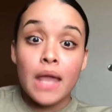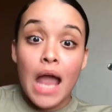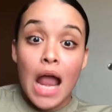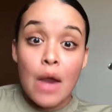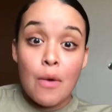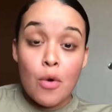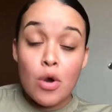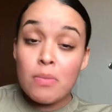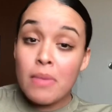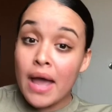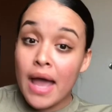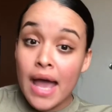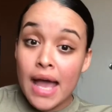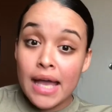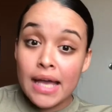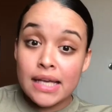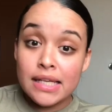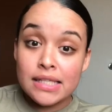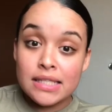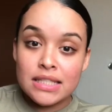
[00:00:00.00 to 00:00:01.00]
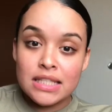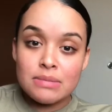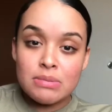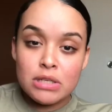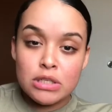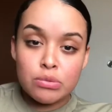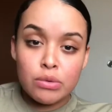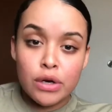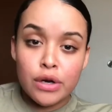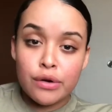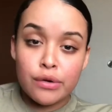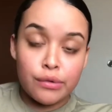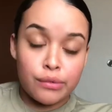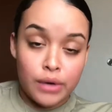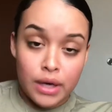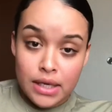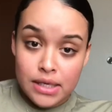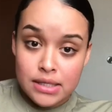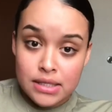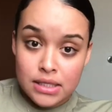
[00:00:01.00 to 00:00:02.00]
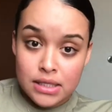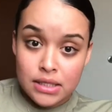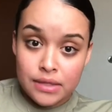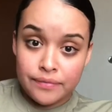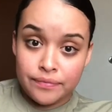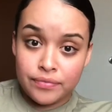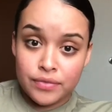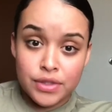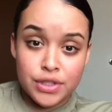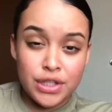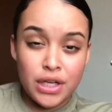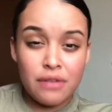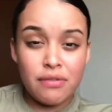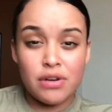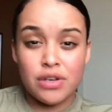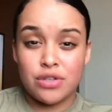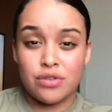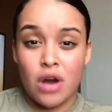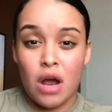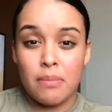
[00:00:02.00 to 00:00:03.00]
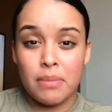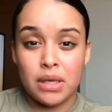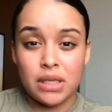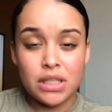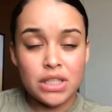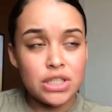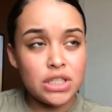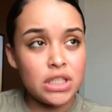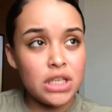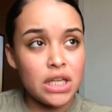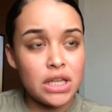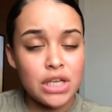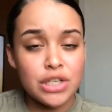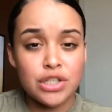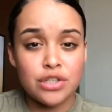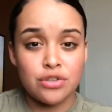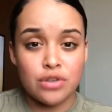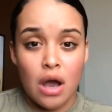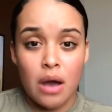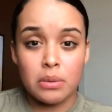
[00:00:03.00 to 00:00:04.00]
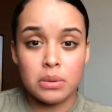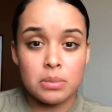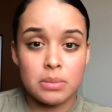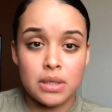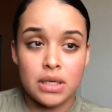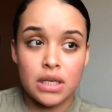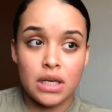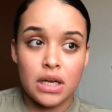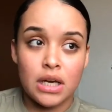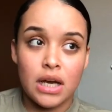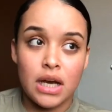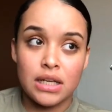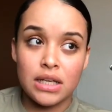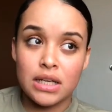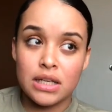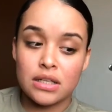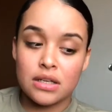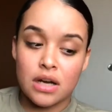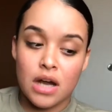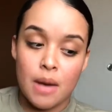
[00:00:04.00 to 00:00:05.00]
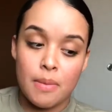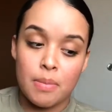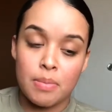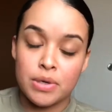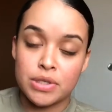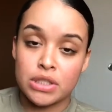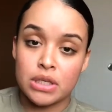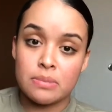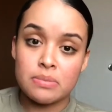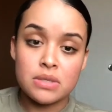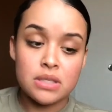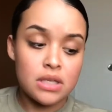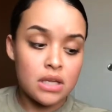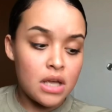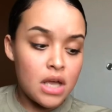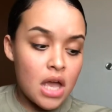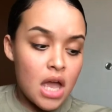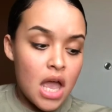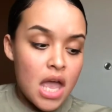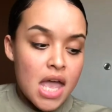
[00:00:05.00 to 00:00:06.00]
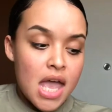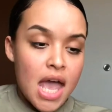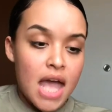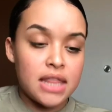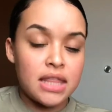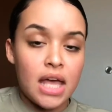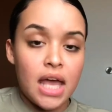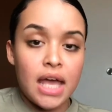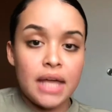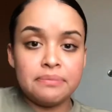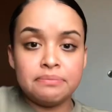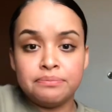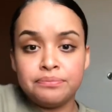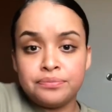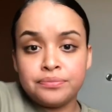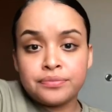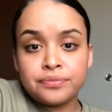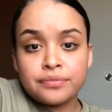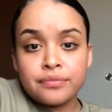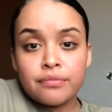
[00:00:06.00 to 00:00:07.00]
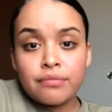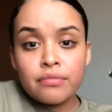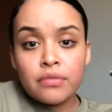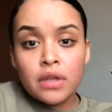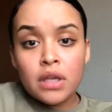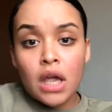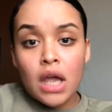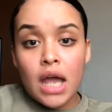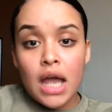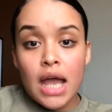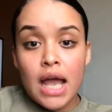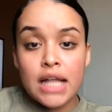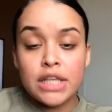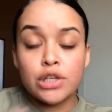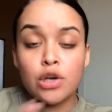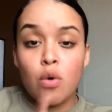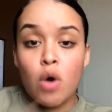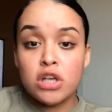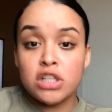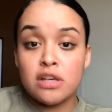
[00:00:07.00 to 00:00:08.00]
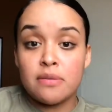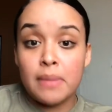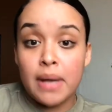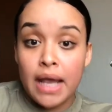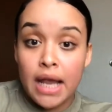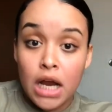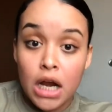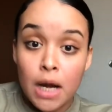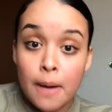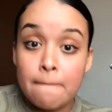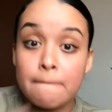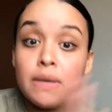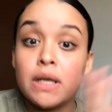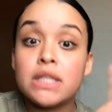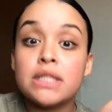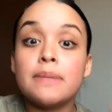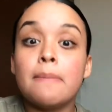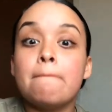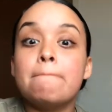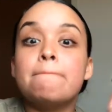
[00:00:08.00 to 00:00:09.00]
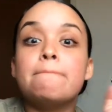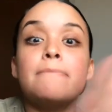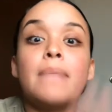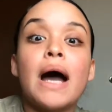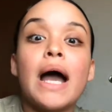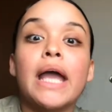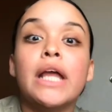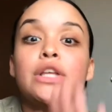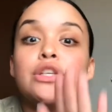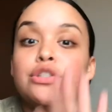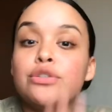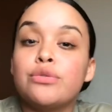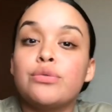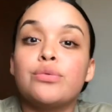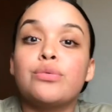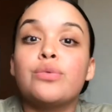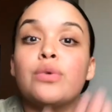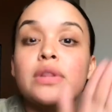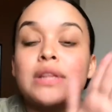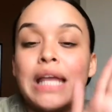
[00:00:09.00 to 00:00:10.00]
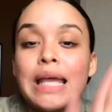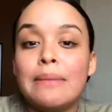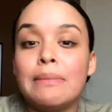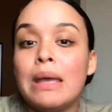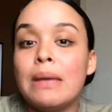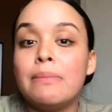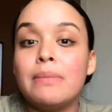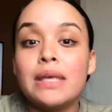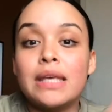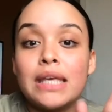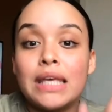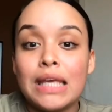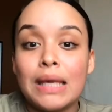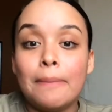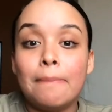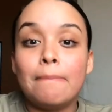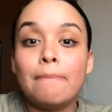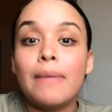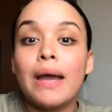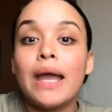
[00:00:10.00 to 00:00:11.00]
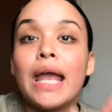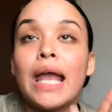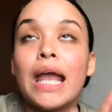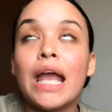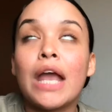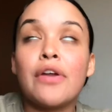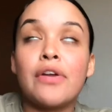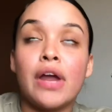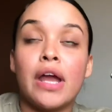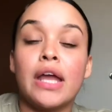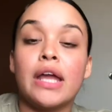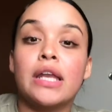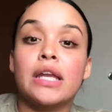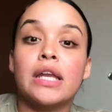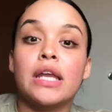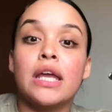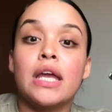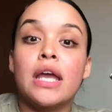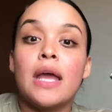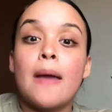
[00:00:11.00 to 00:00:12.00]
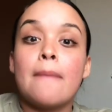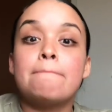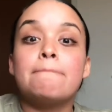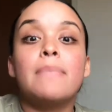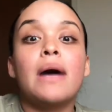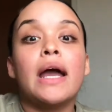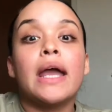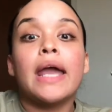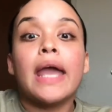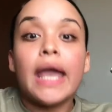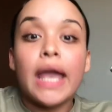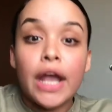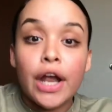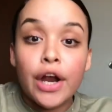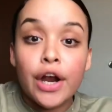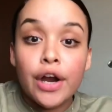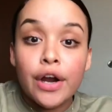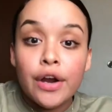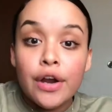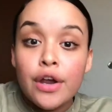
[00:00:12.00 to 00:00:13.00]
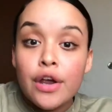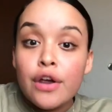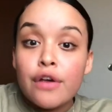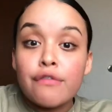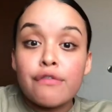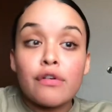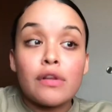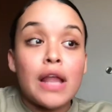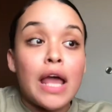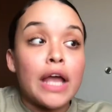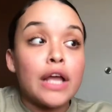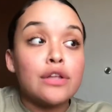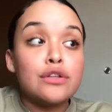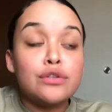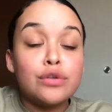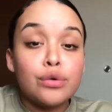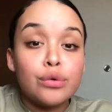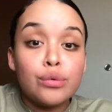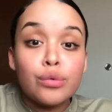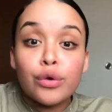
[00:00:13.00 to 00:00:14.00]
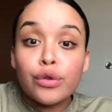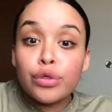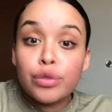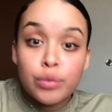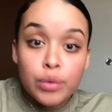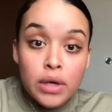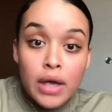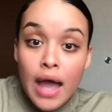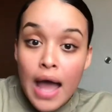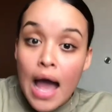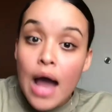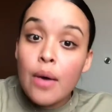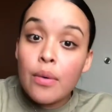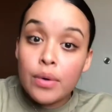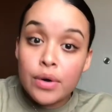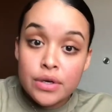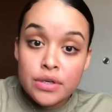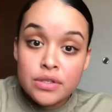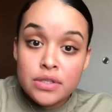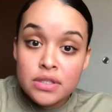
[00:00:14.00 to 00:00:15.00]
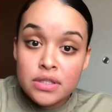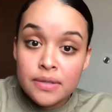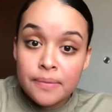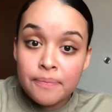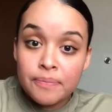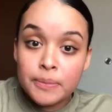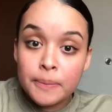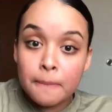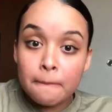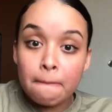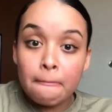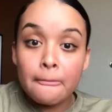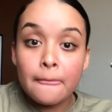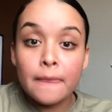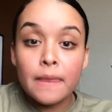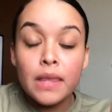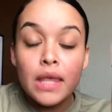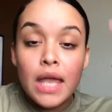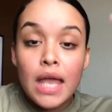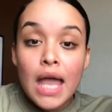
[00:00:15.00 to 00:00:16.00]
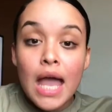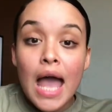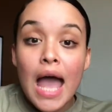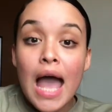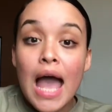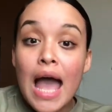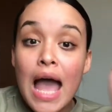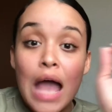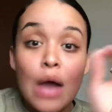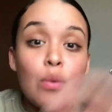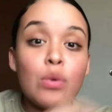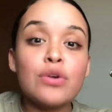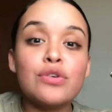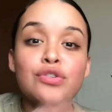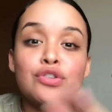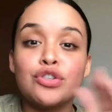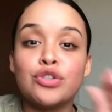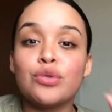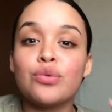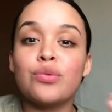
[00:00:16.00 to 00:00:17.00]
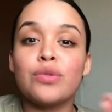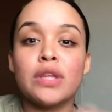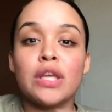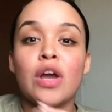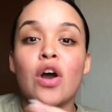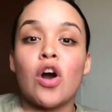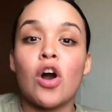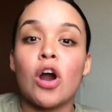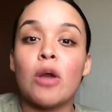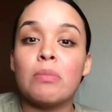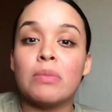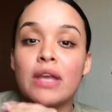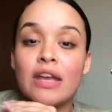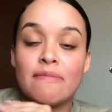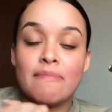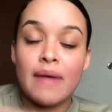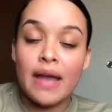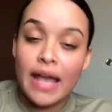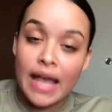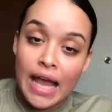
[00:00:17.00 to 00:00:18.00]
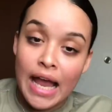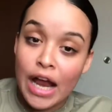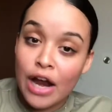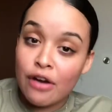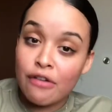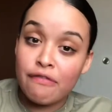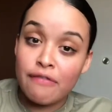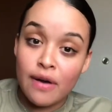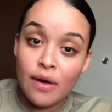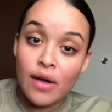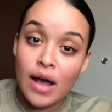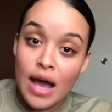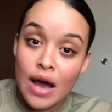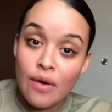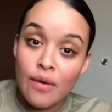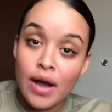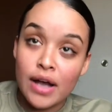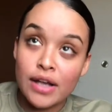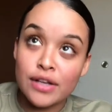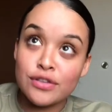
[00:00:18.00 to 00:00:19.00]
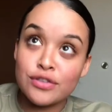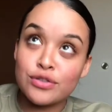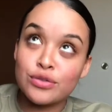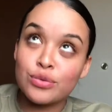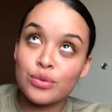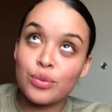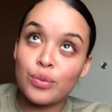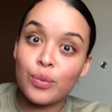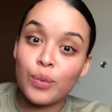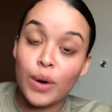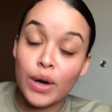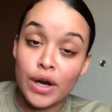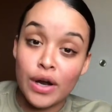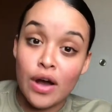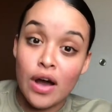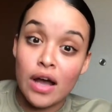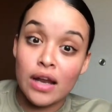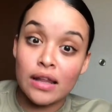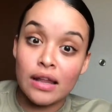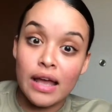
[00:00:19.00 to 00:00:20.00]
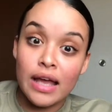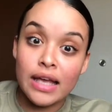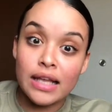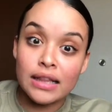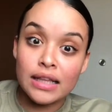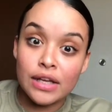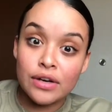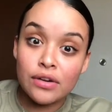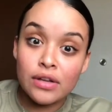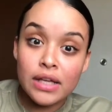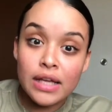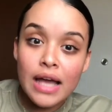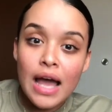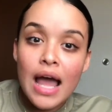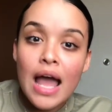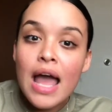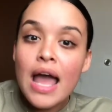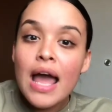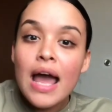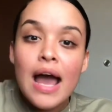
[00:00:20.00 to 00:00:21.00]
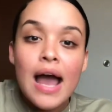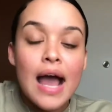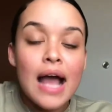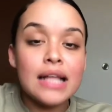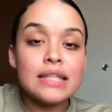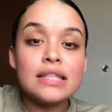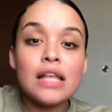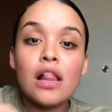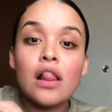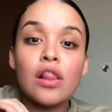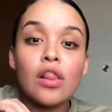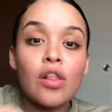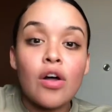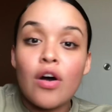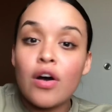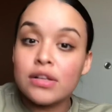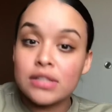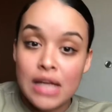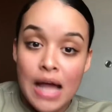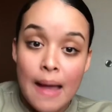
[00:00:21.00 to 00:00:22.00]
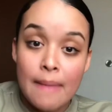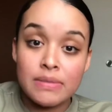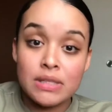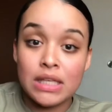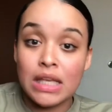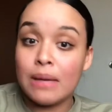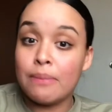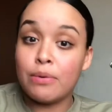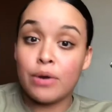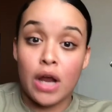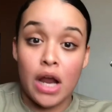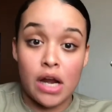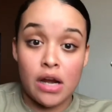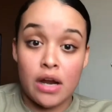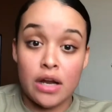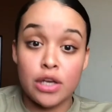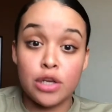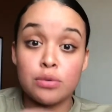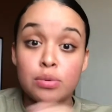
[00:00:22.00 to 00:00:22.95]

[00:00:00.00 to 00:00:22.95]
I rolled my eyes. This bitch went crazy. She didn't even drop me, did she? I think she dropped me. I did a couple push-ups, and then I had to go wash out my hair. But mind you, they made me keep hair dye in my hair for like 2 or 3 hours. I would have sued the army if my hair fell out. I swear to God, like literally, that's a long time to keep your hair dye in.